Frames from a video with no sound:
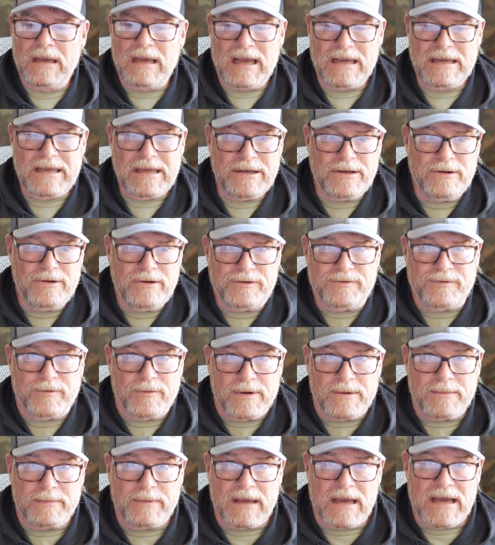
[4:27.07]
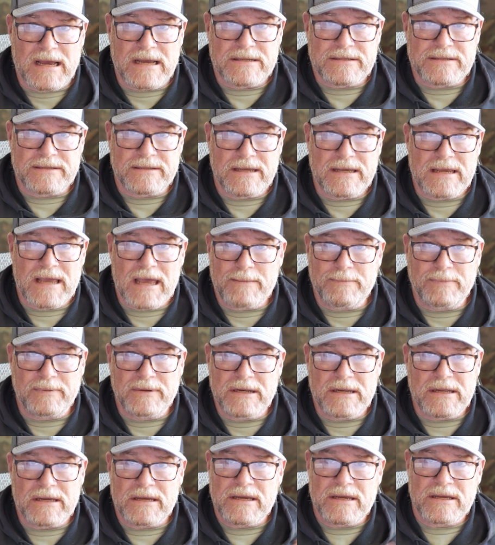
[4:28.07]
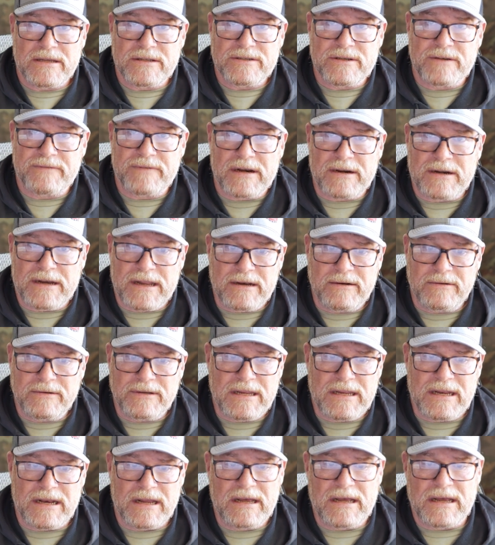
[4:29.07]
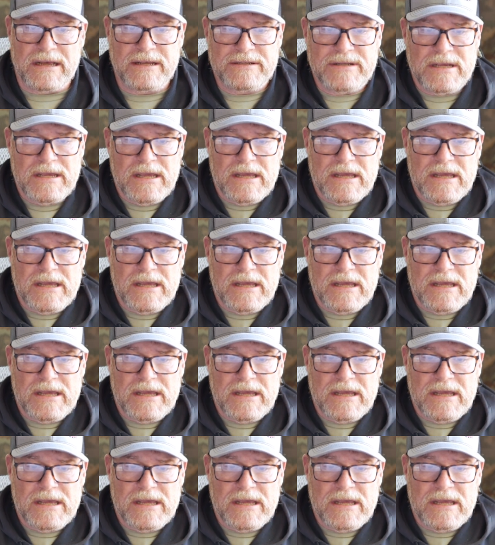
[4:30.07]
I got news for you, guys. They got plenty of guns over there. They don't need us.